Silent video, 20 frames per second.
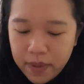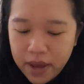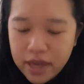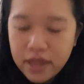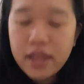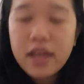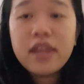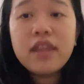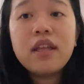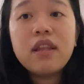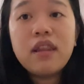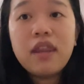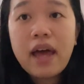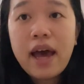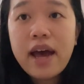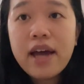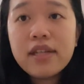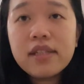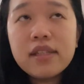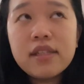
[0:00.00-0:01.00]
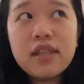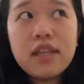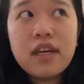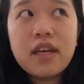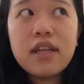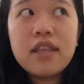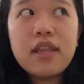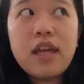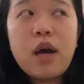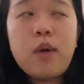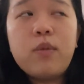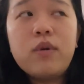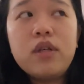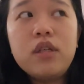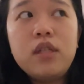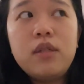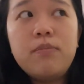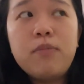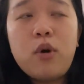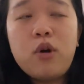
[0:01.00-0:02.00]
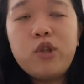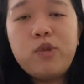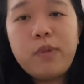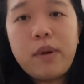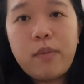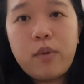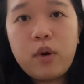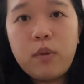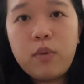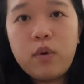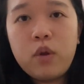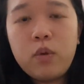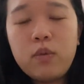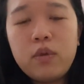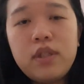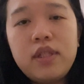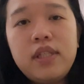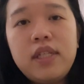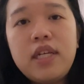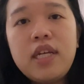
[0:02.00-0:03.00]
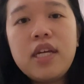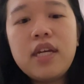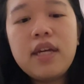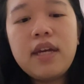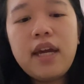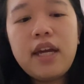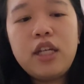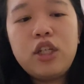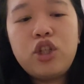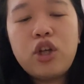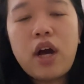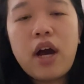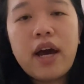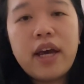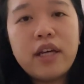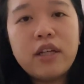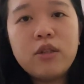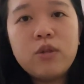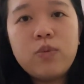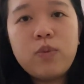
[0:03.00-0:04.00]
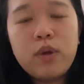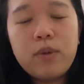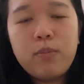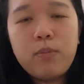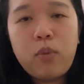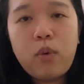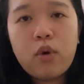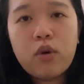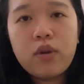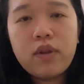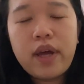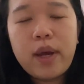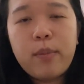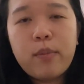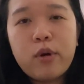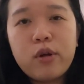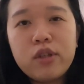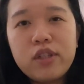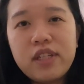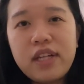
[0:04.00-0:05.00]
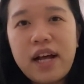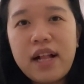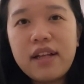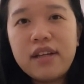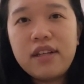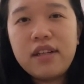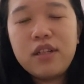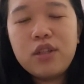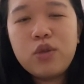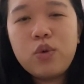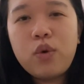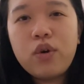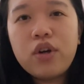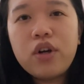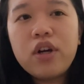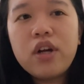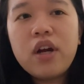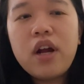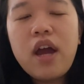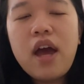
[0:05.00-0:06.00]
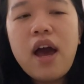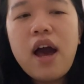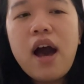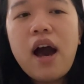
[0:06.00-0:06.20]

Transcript: And then the last thing that was most memorable was seeing a child with borderline personality disorder.